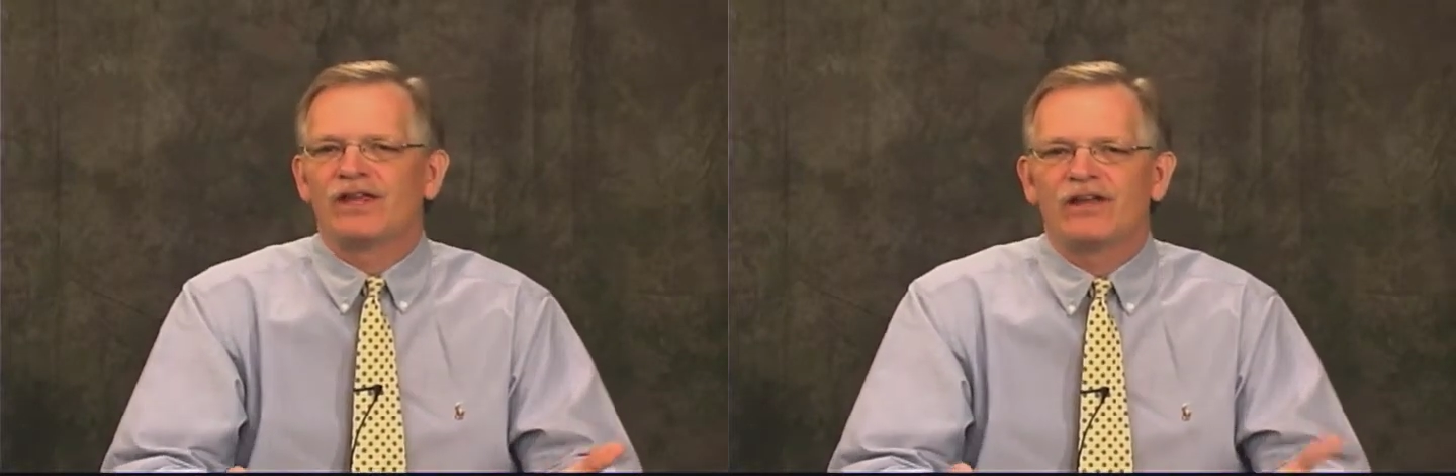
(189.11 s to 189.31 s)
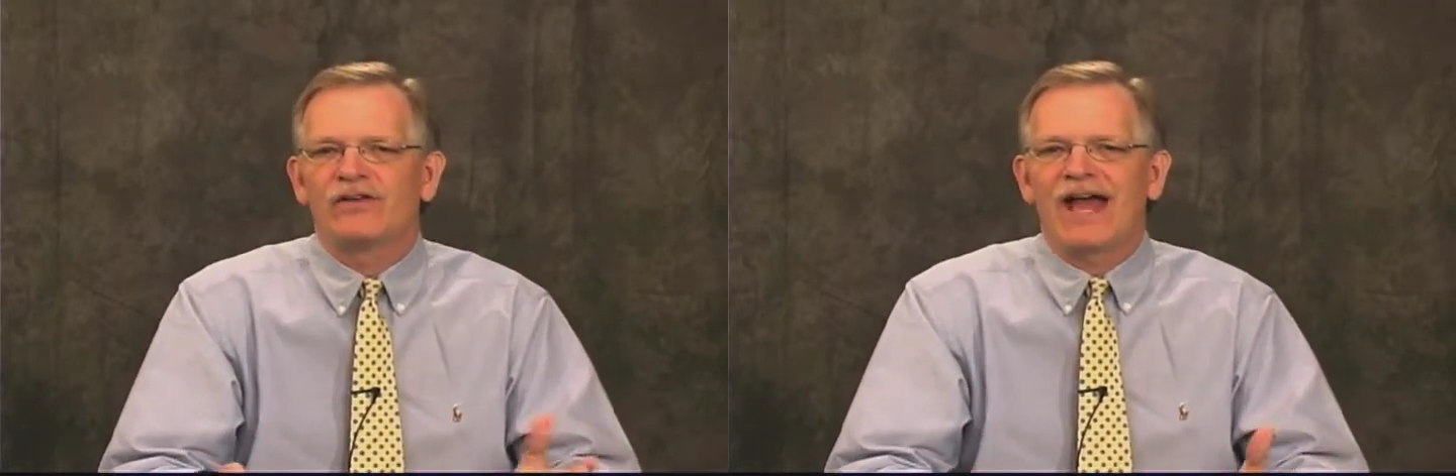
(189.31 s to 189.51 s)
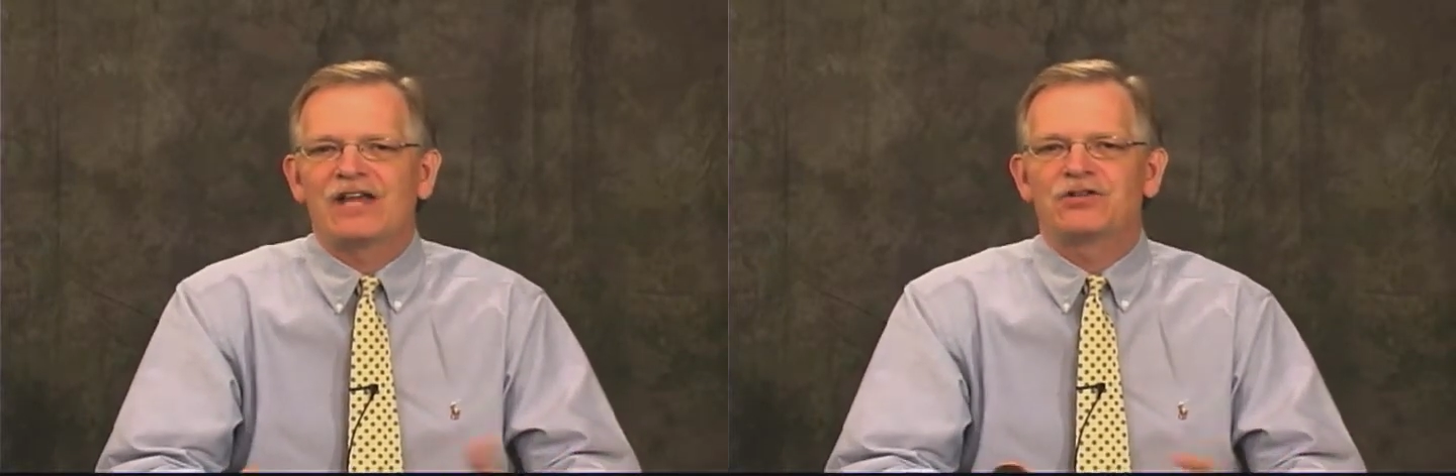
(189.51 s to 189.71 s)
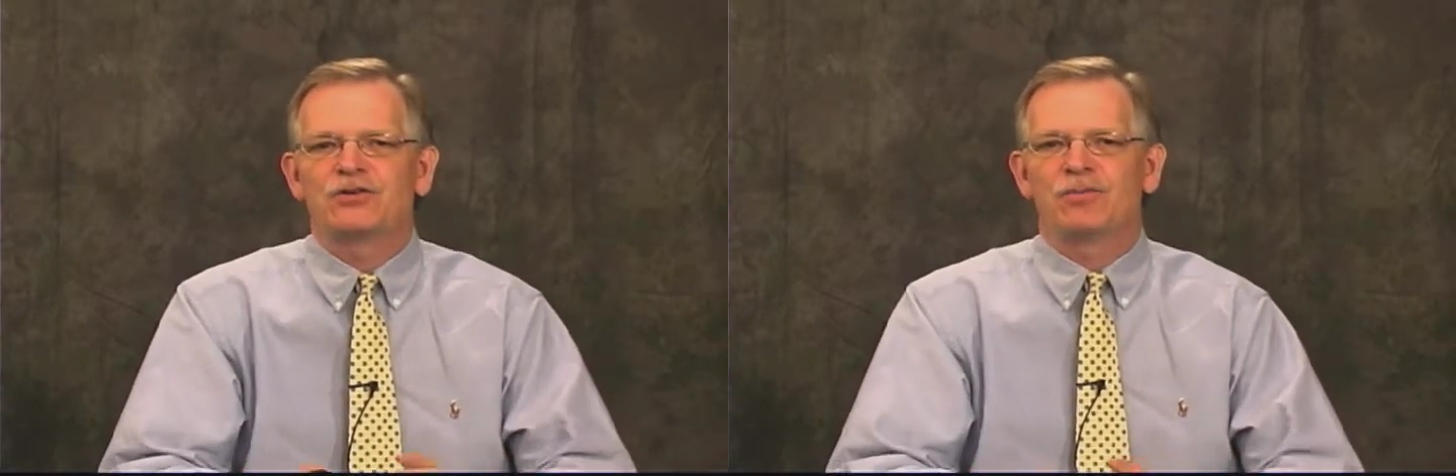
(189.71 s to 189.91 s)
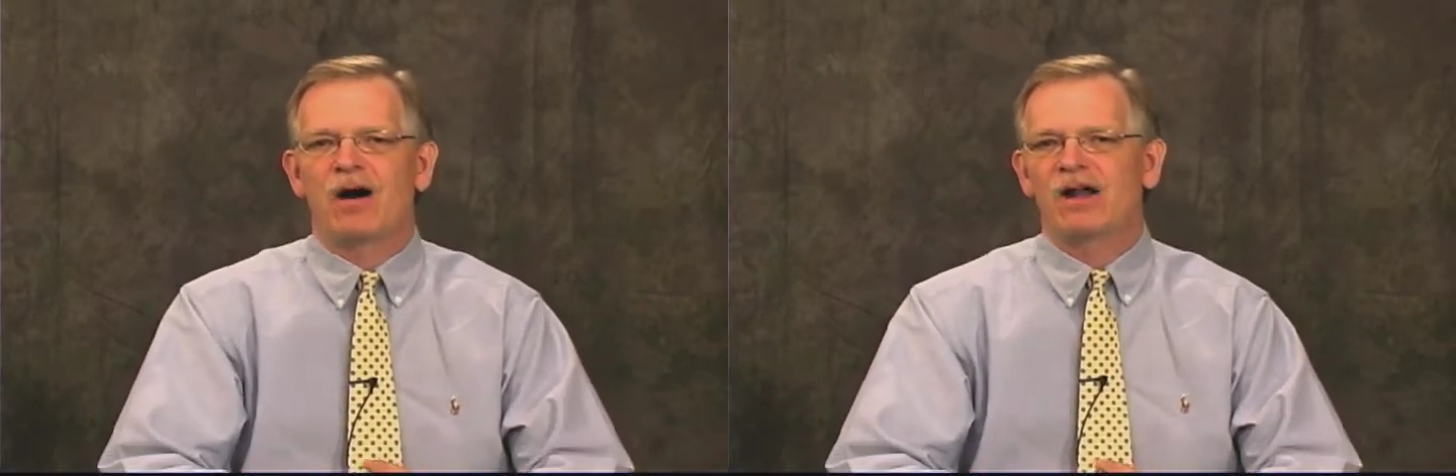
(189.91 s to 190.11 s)

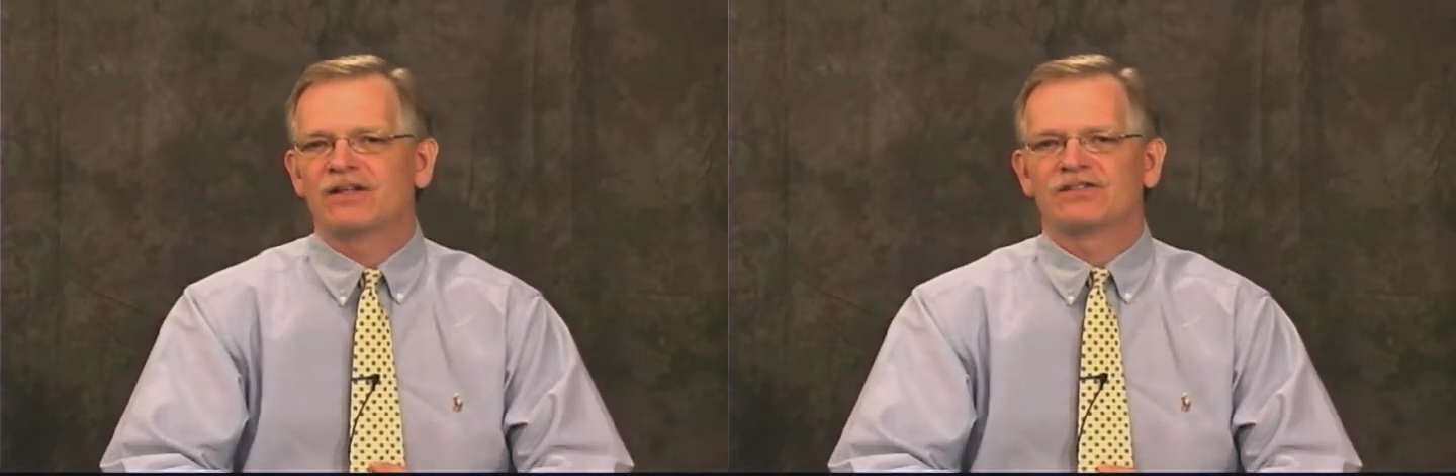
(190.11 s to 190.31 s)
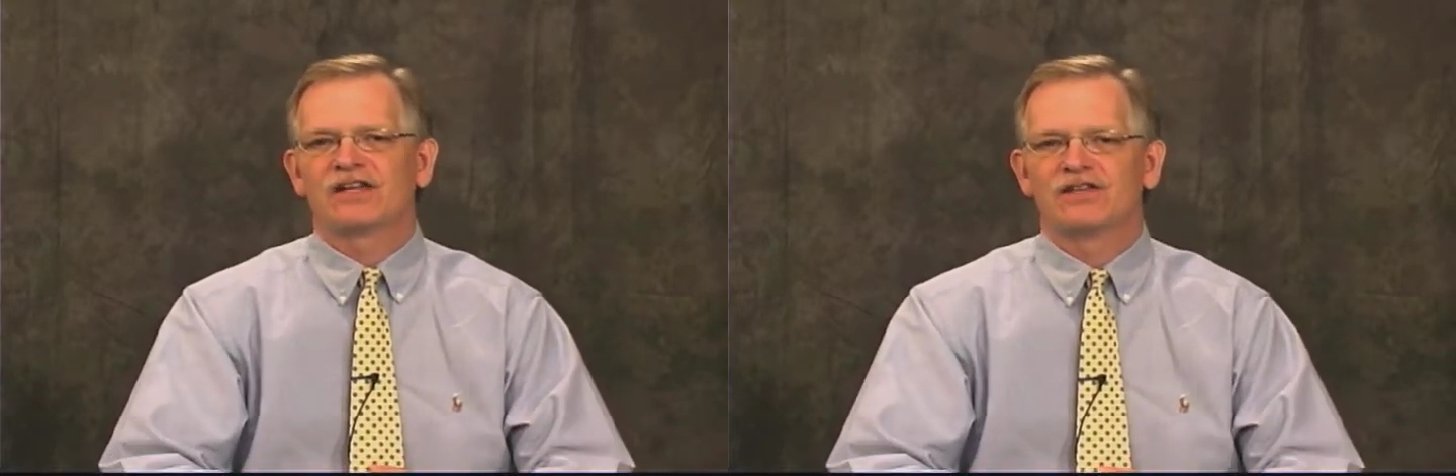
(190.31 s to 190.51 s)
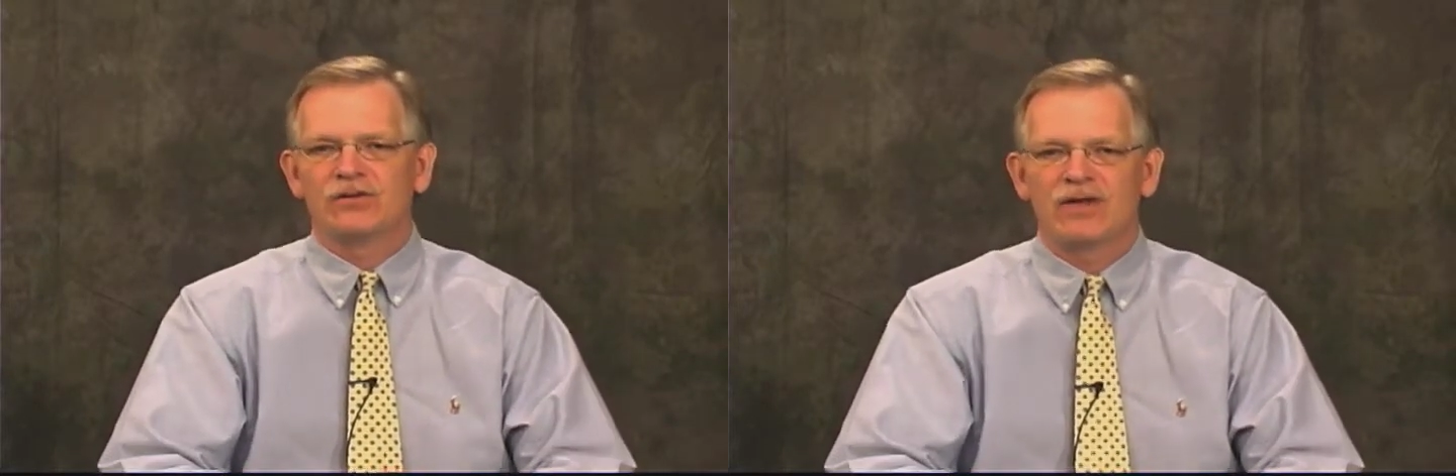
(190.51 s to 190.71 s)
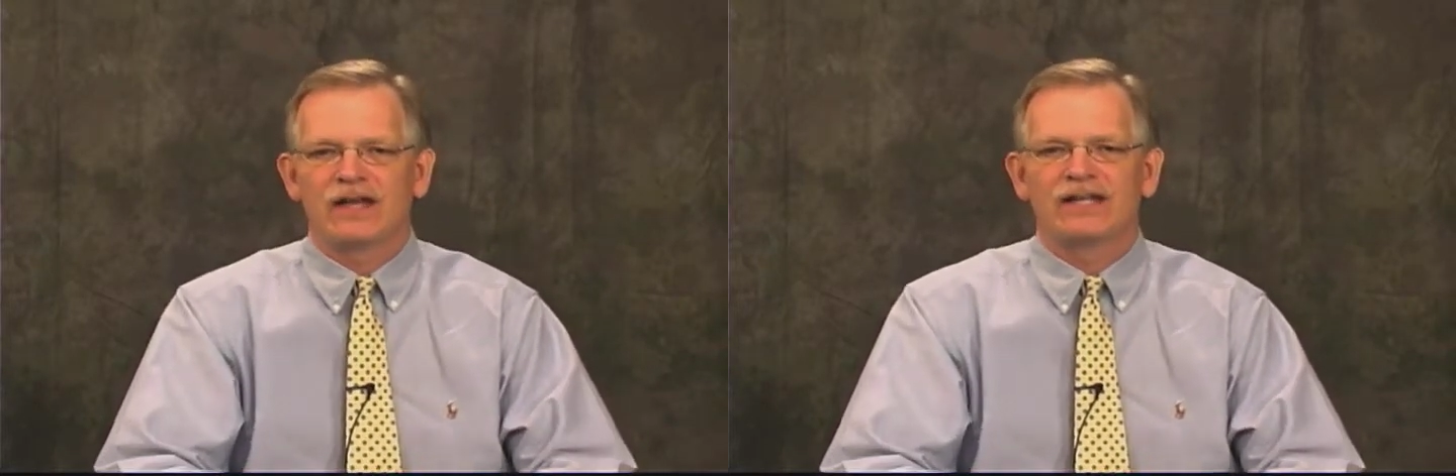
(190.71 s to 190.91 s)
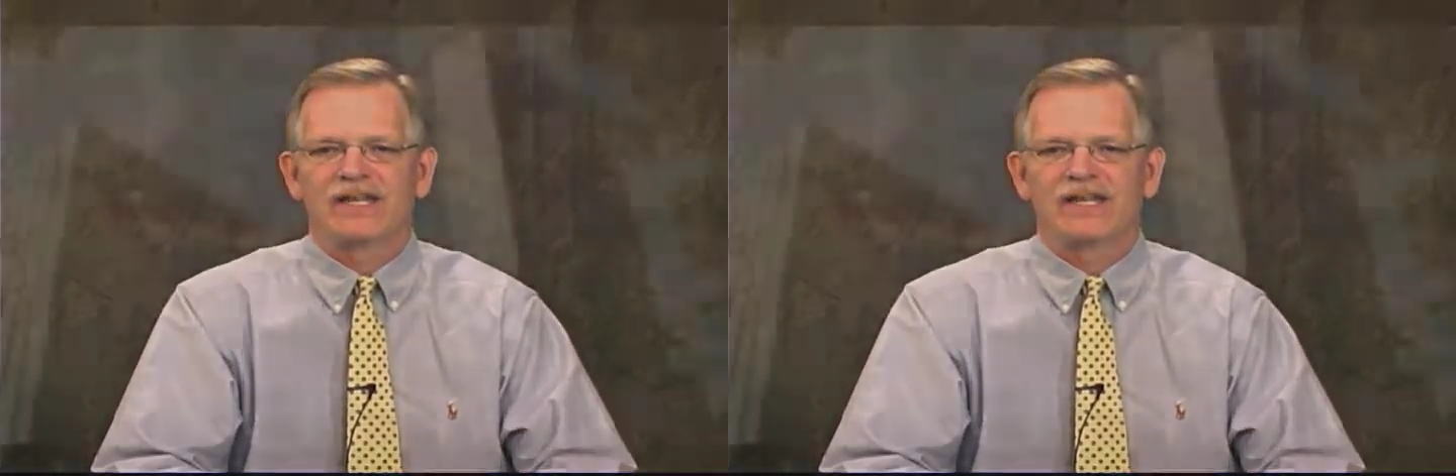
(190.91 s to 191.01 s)
international bodies like the United